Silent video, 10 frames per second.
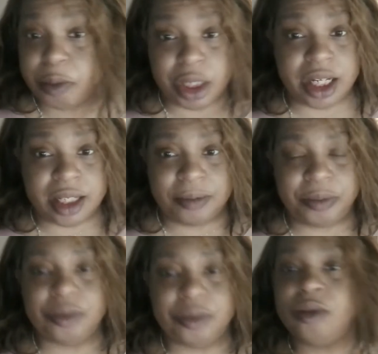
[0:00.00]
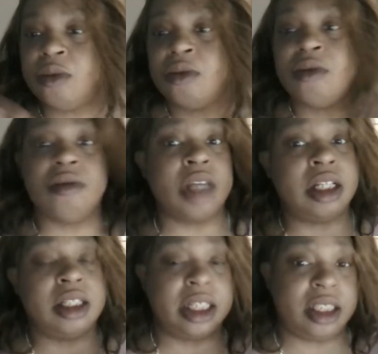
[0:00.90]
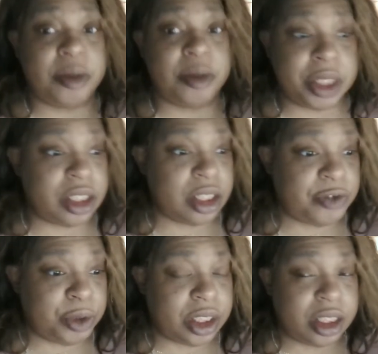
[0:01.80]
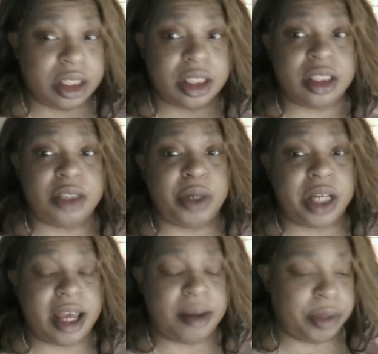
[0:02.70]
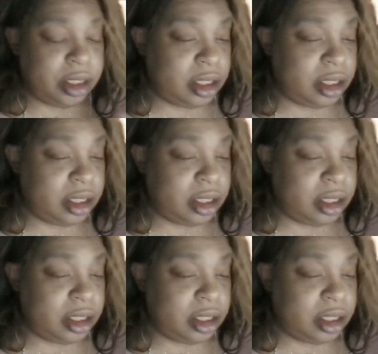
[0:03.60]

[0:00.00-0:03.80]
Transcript: But let's jump into the foolishness and see what happens.